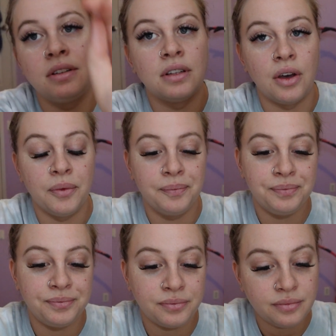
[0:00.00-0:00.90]
So
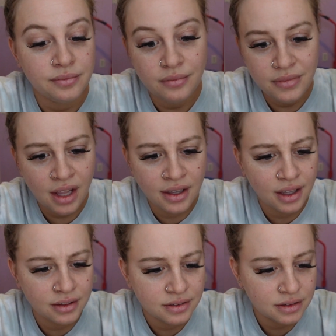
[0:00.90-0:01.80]

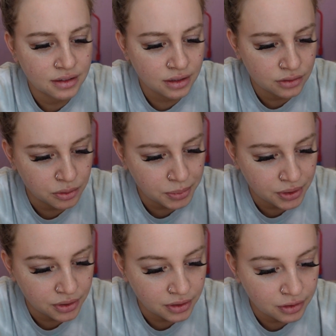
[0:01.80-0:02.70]
again, this is like super
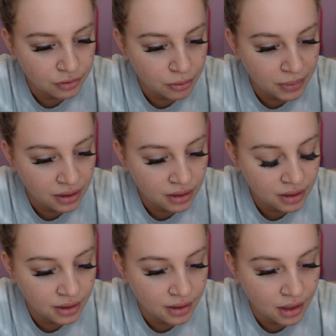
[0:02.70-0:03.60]
early for
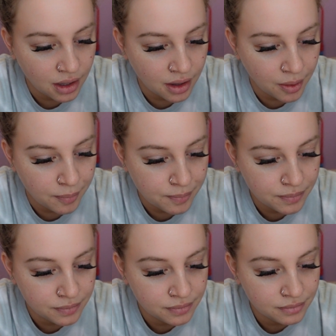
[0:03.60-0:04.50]
me.
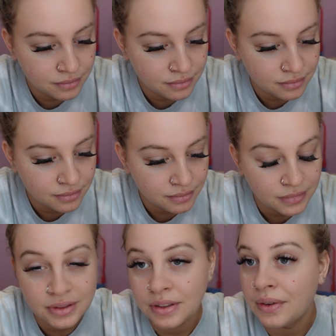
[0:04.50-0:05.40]
Um,
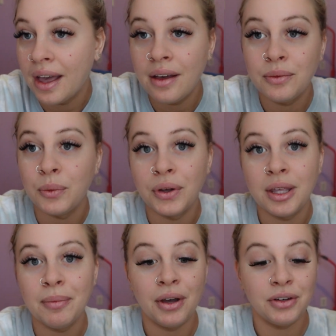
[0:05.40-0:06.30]
so yeah, we'll
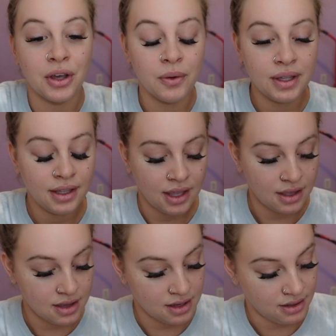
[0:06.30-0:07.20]
keep on going
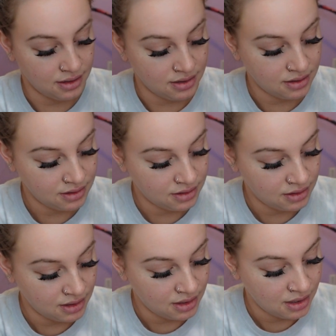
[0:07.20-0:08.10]
and
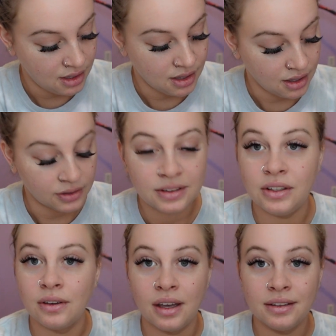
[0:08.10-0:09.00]
I'll see
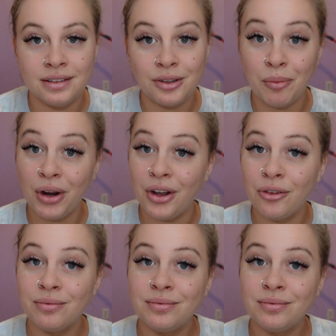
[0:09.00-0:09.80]
you guys tomorrow.